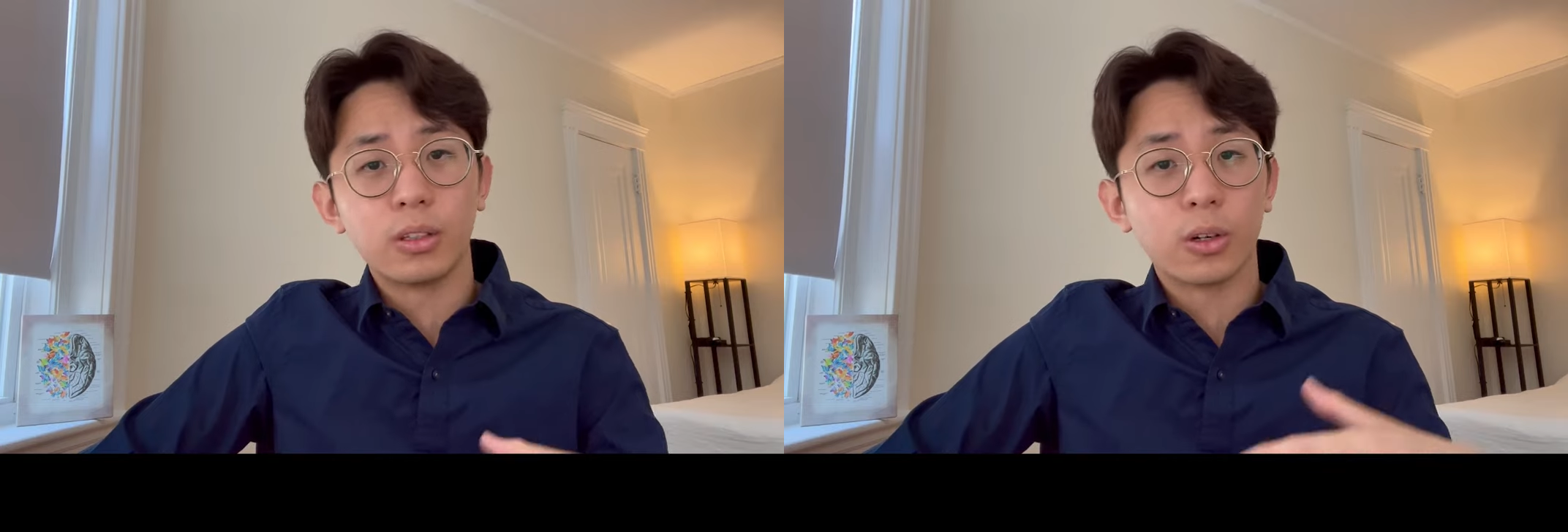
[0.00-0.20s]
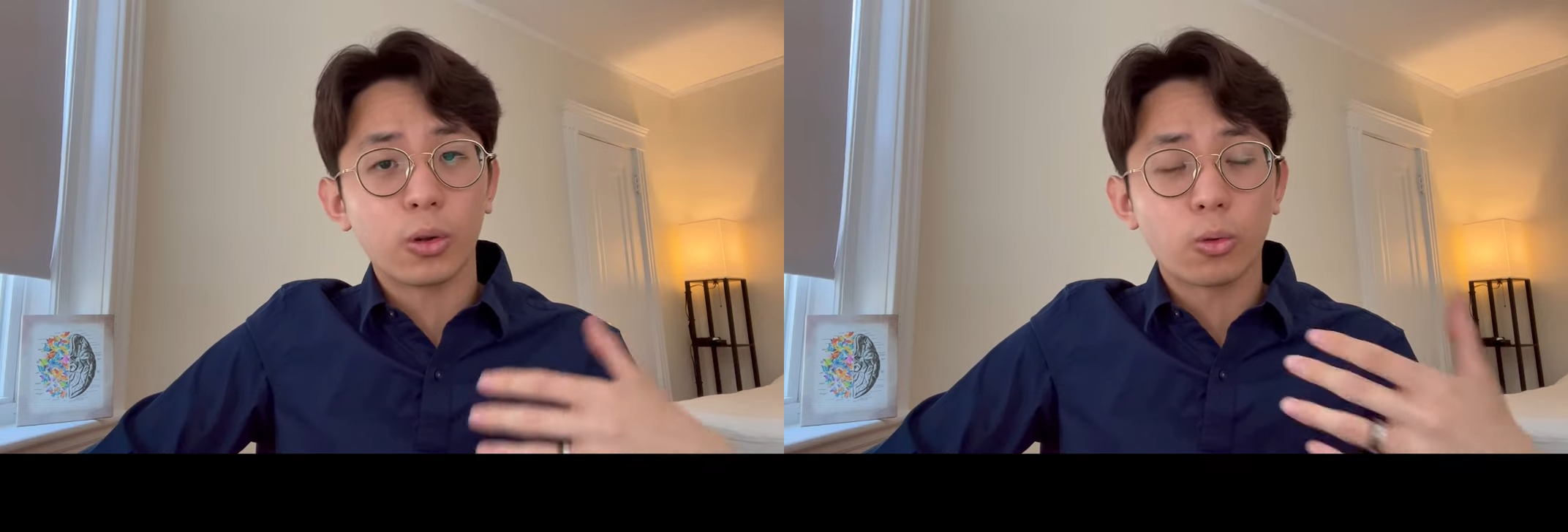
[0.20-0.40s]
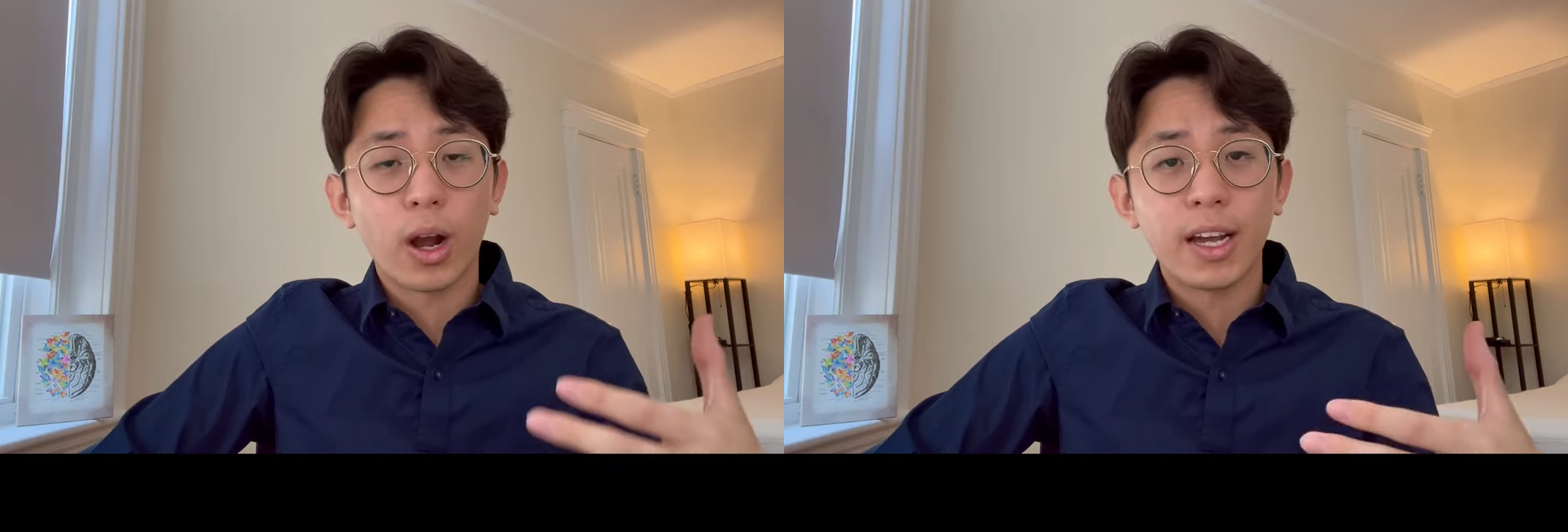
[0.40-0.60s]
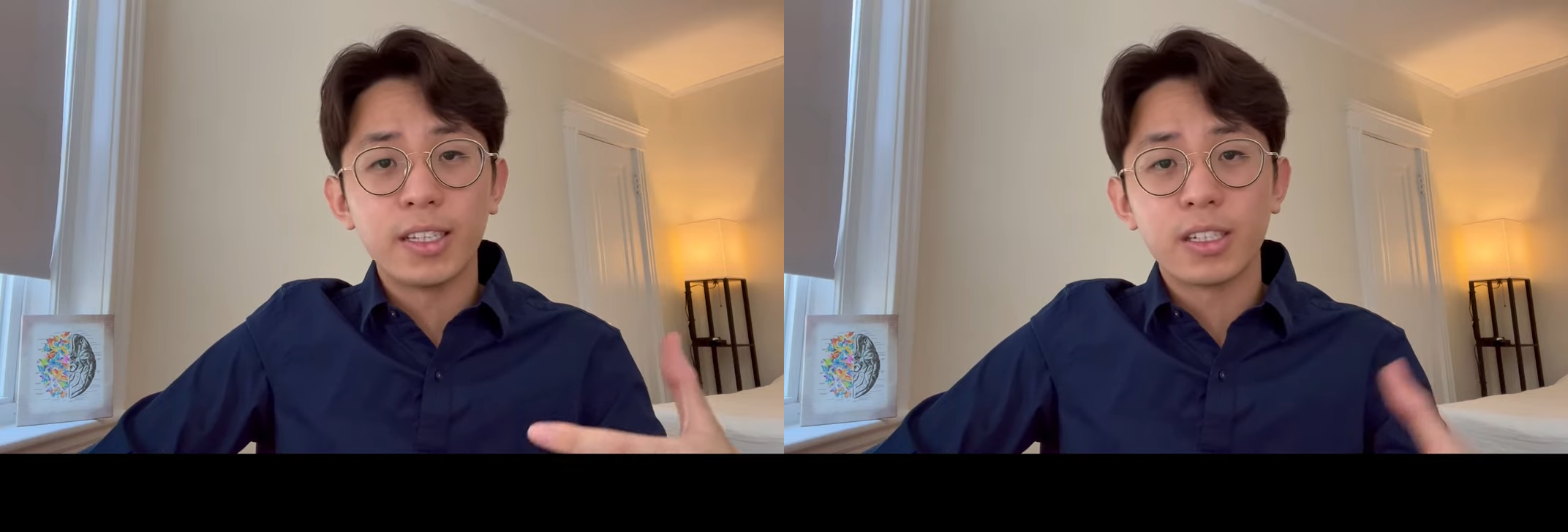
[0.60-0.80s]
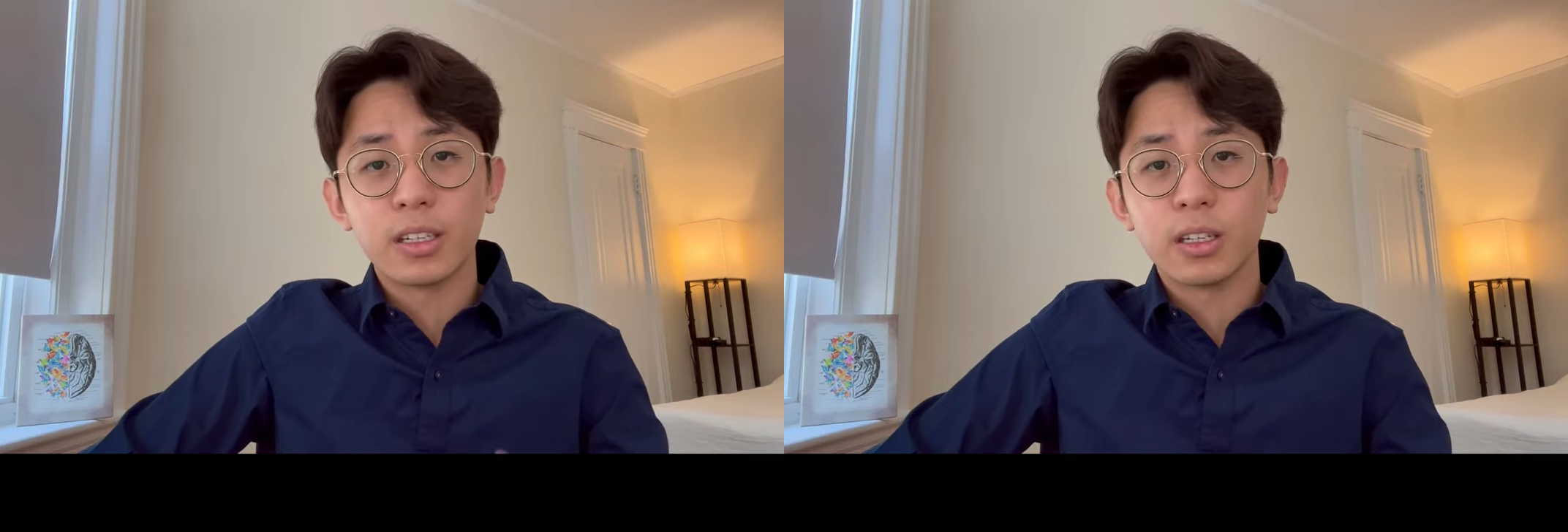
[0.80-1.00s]
you know the
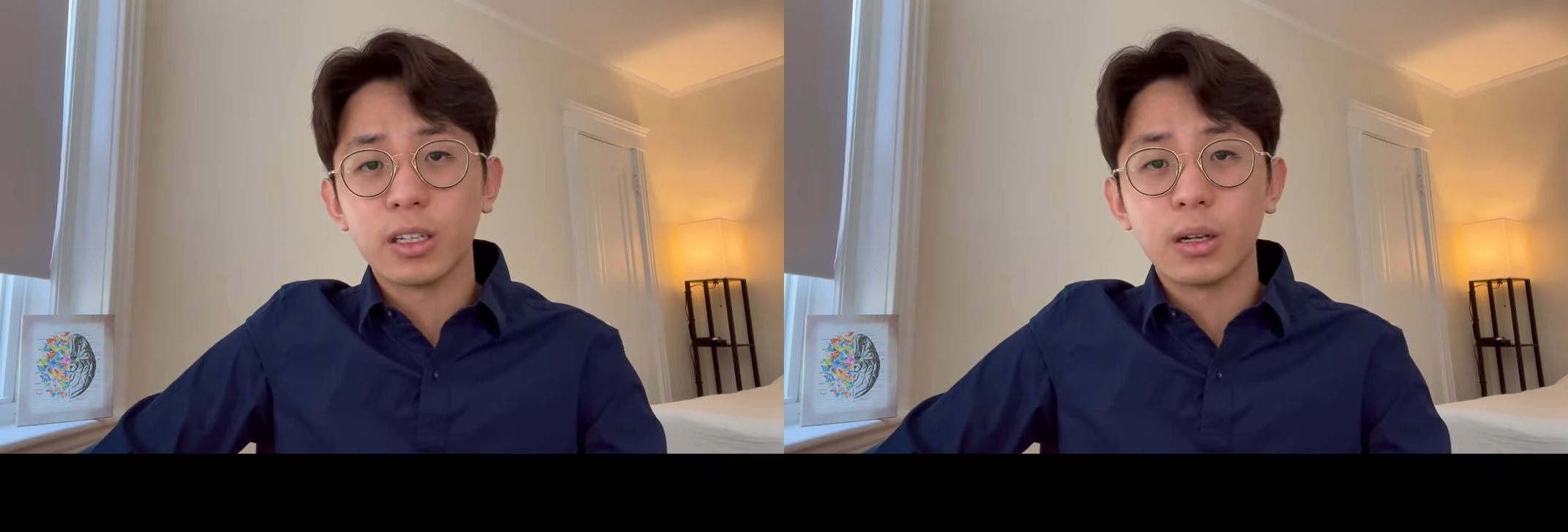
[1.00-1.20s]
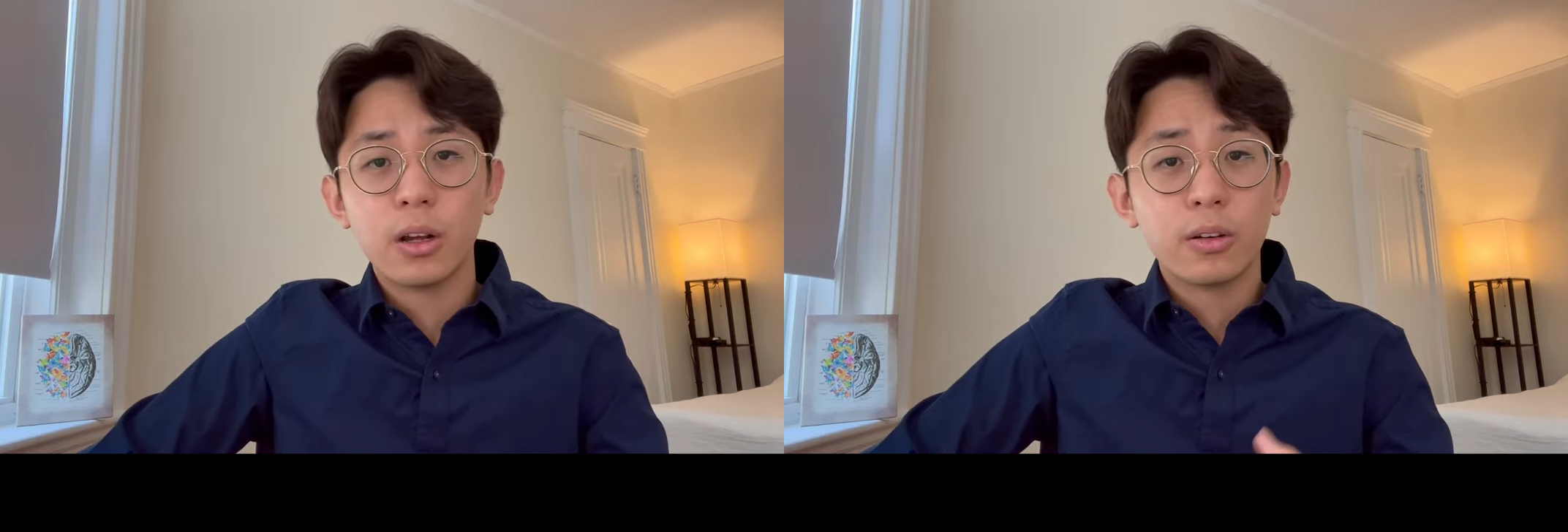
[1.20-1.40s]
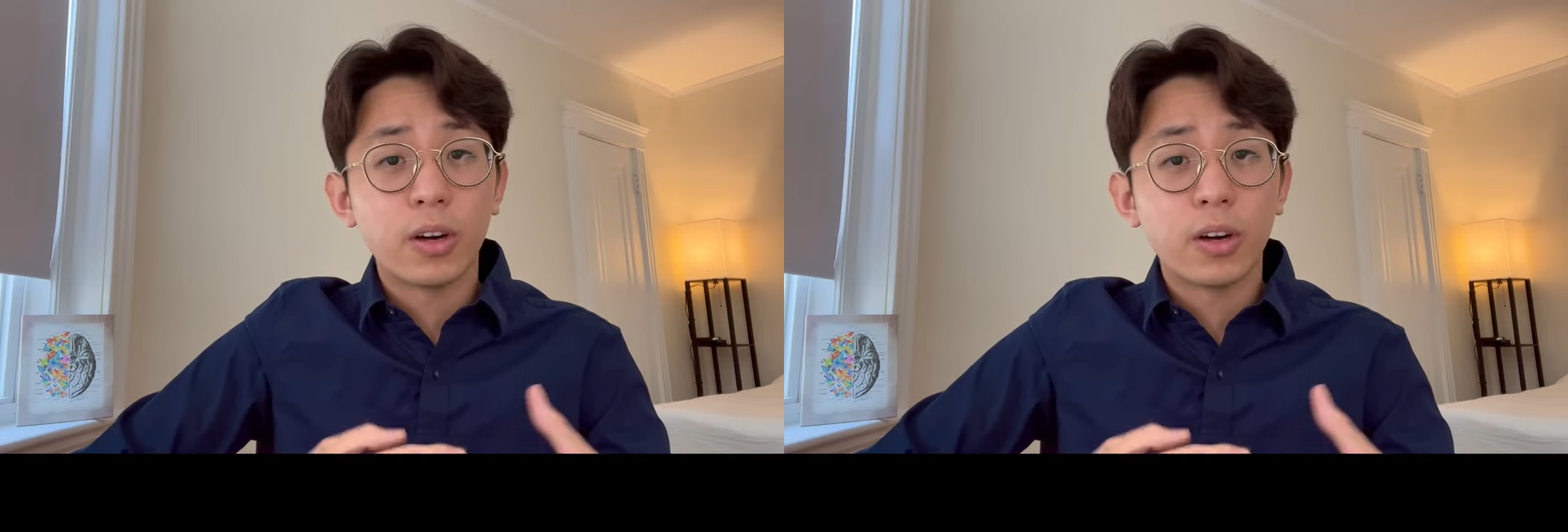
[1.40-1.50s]
rise in